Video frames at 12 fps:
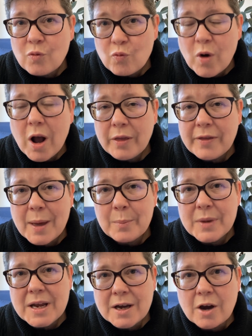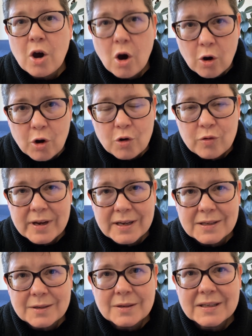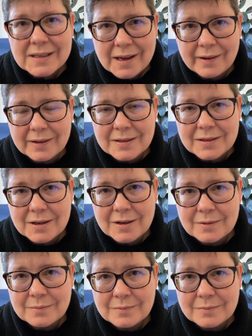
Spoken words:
rather than being a concrete task.